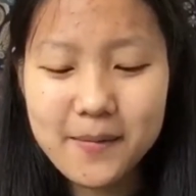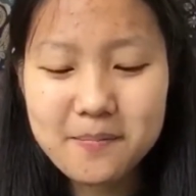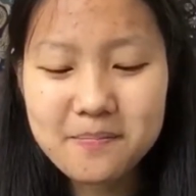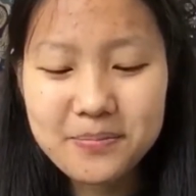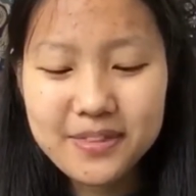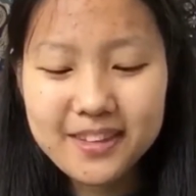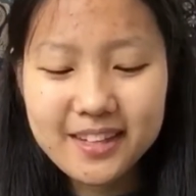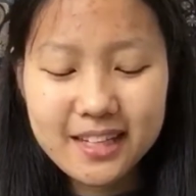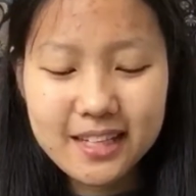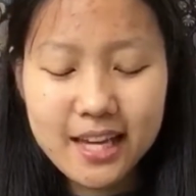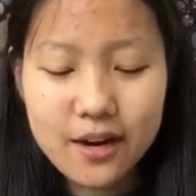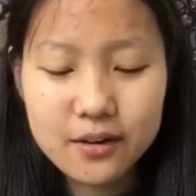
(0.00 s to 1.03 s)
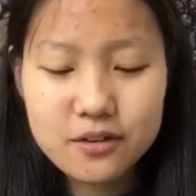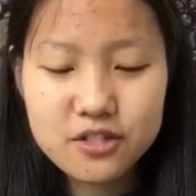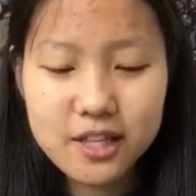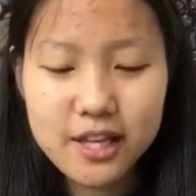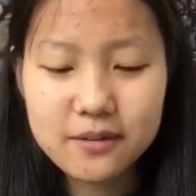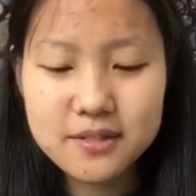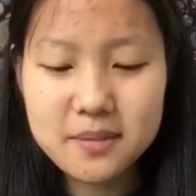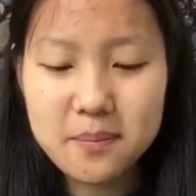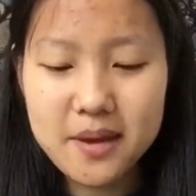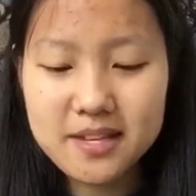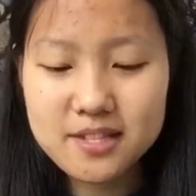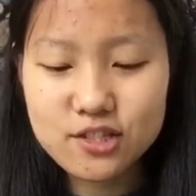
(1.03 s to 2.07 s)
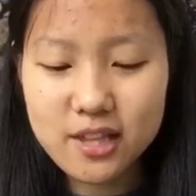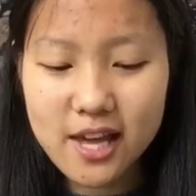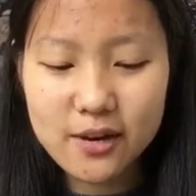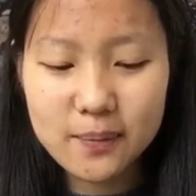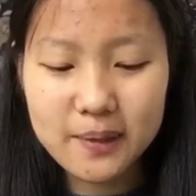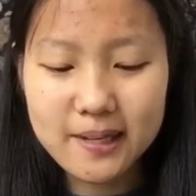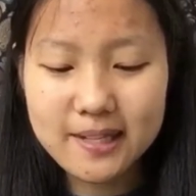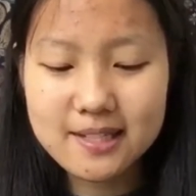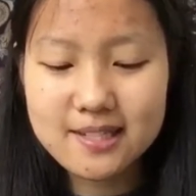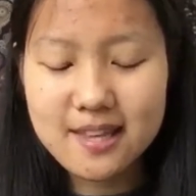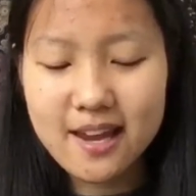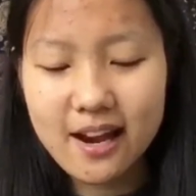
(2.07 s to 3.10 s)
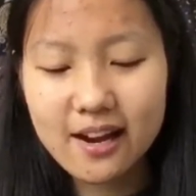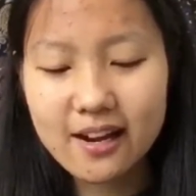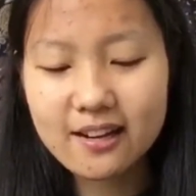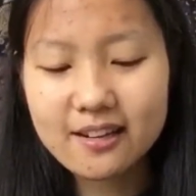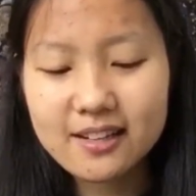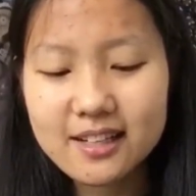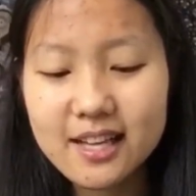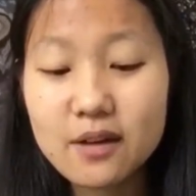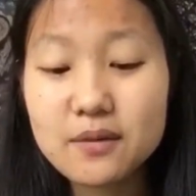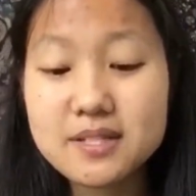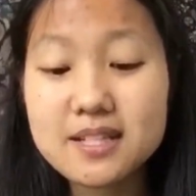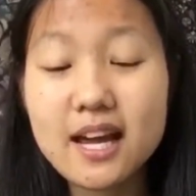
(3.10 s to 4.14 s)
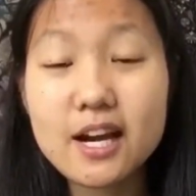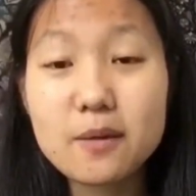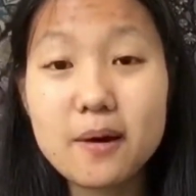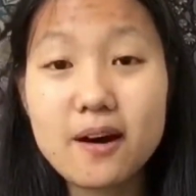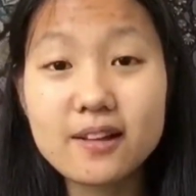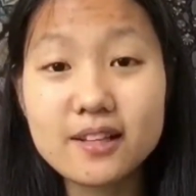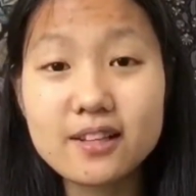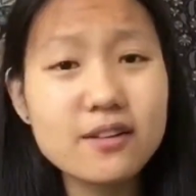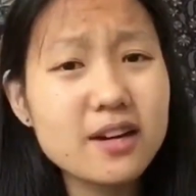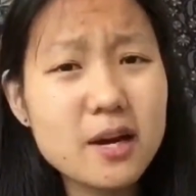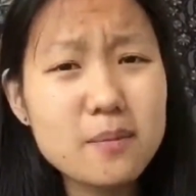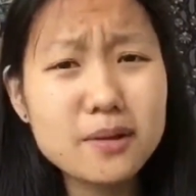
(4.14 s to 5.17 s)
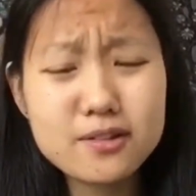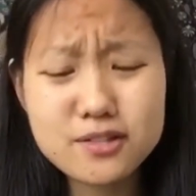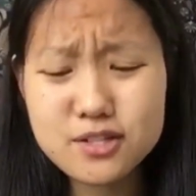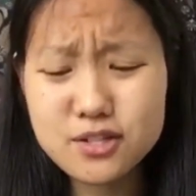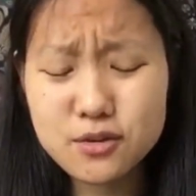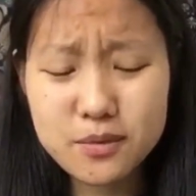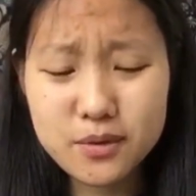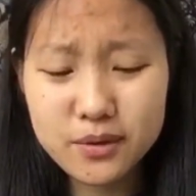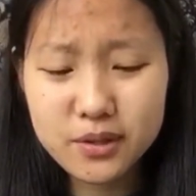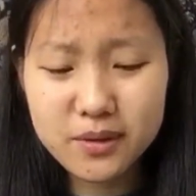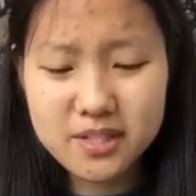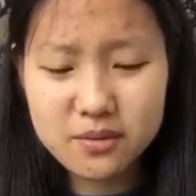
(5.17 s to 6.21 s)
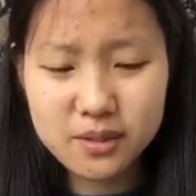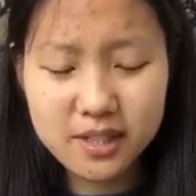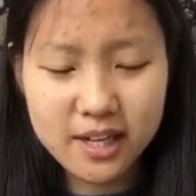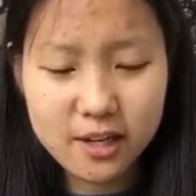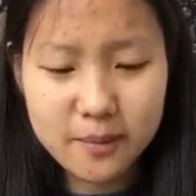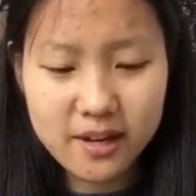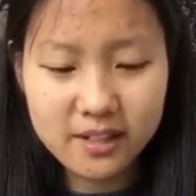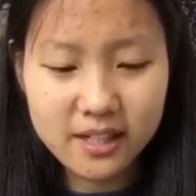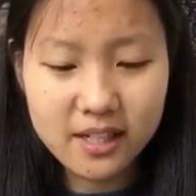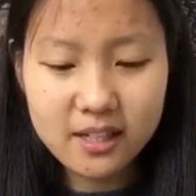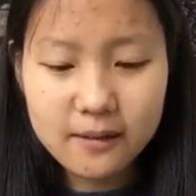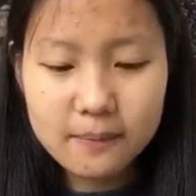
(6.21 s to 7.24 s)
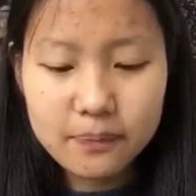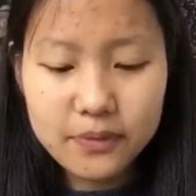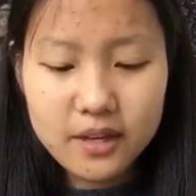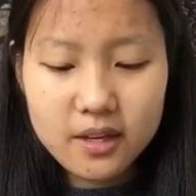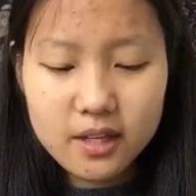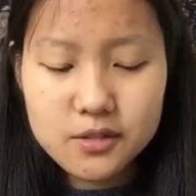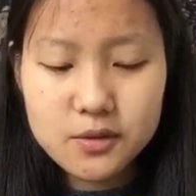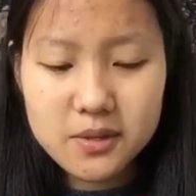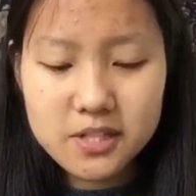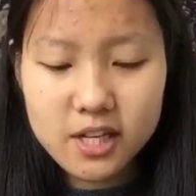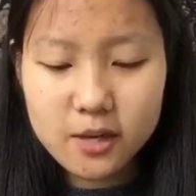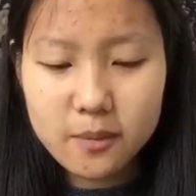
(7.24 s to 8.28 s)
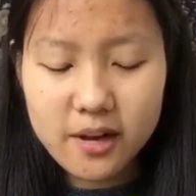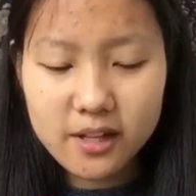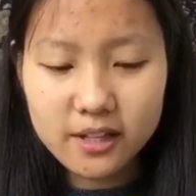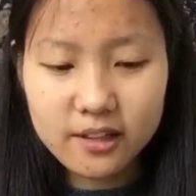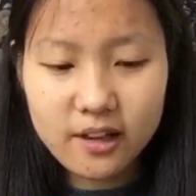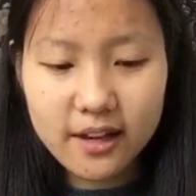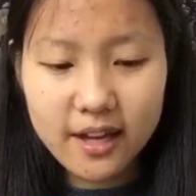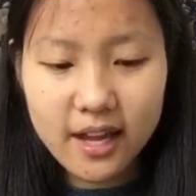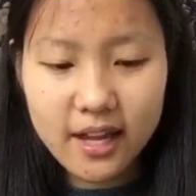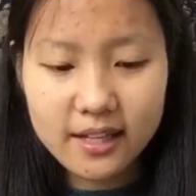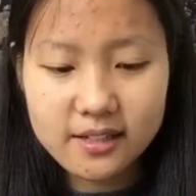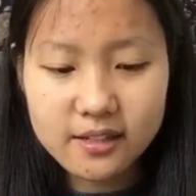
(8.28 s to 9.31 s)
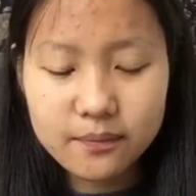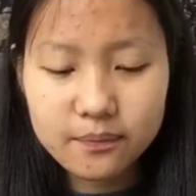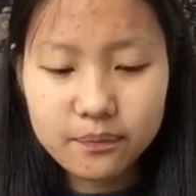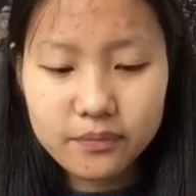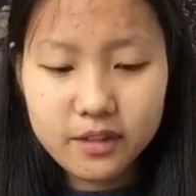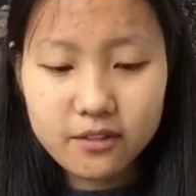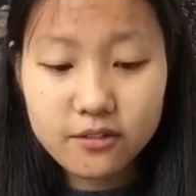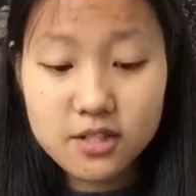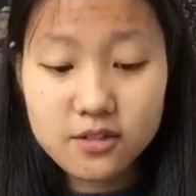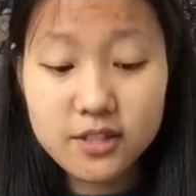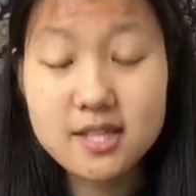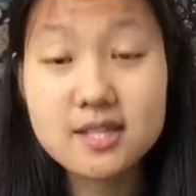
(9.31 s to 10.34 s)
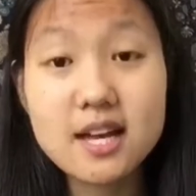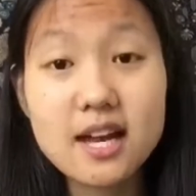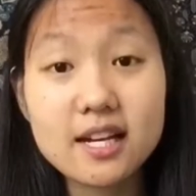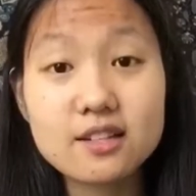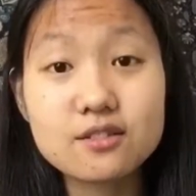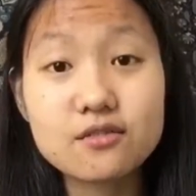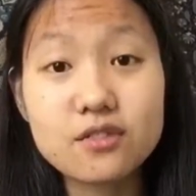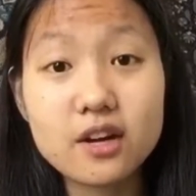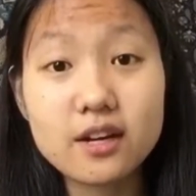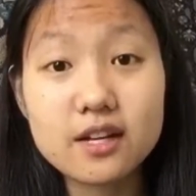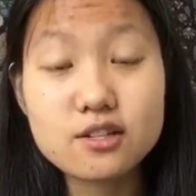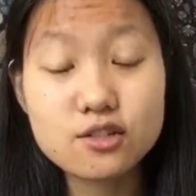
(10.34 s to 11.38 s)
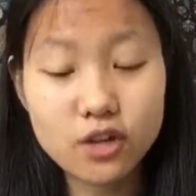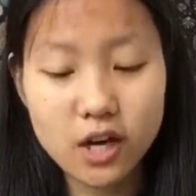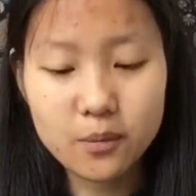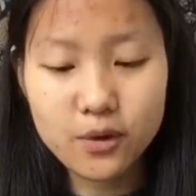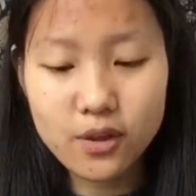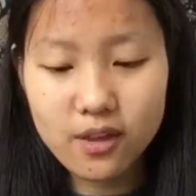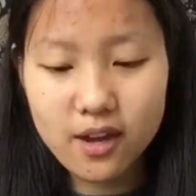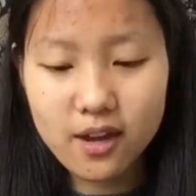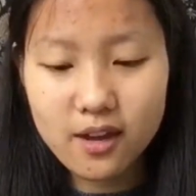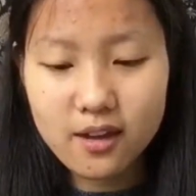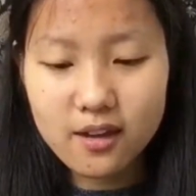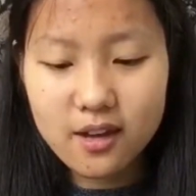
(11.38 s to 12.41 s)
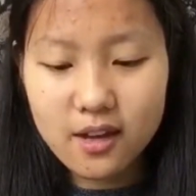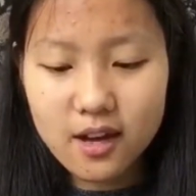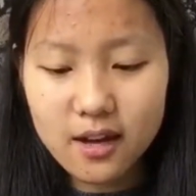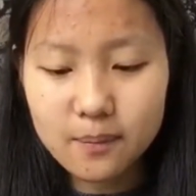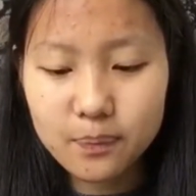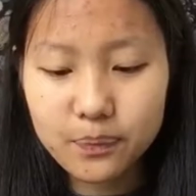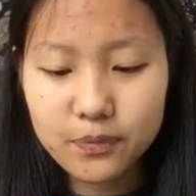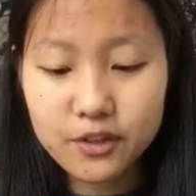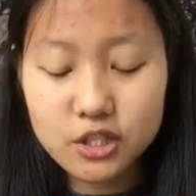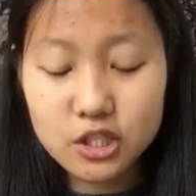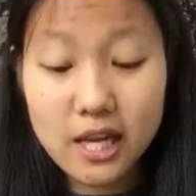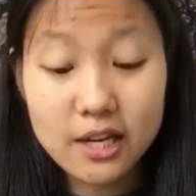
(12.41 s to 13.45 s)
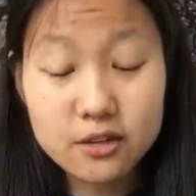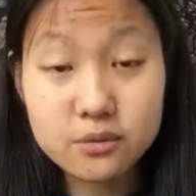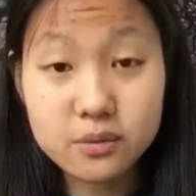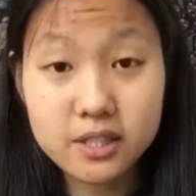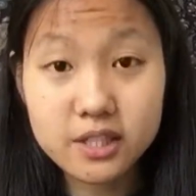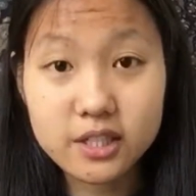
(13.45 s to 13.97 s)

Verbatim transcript: um yeah, Ono Gelato was the best gelato place there. It was in Kaanapali. There were a couple others too, but we only went to the one in Kaanapali because we went to Kaanapali a lot. And first of all, the sign is very Instagram worthy. The gelato is really